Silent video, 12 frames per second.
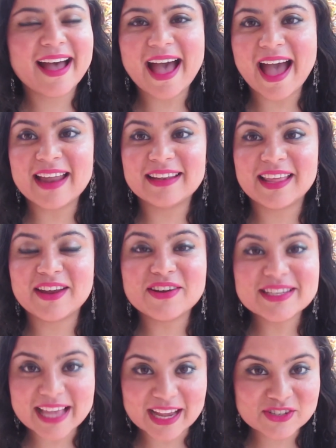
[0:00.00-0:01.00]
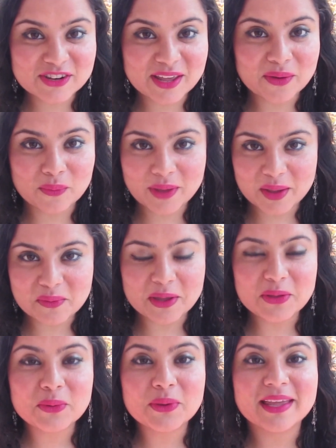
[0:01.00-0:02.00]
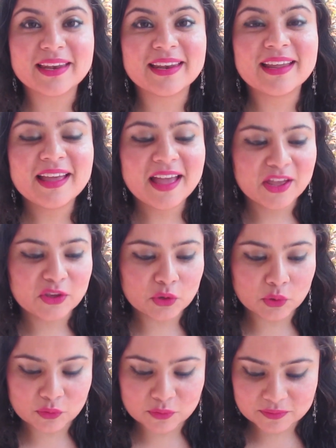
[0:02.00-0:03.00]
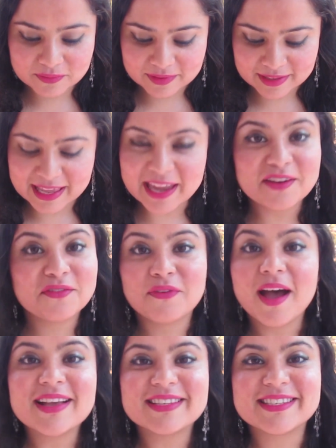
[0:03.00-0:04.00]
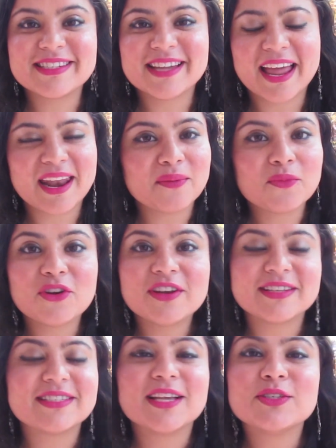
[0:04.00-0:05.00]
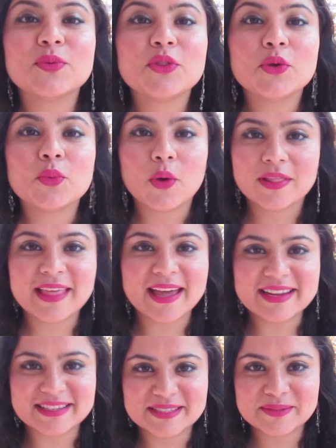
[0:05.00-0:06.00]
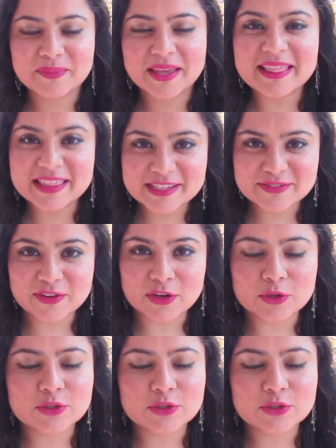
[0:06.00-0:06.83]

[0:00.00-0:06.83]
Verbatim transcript: And there is actually a way where you can, you know, get it fast, and I'm going to discuss with you what that is in this video.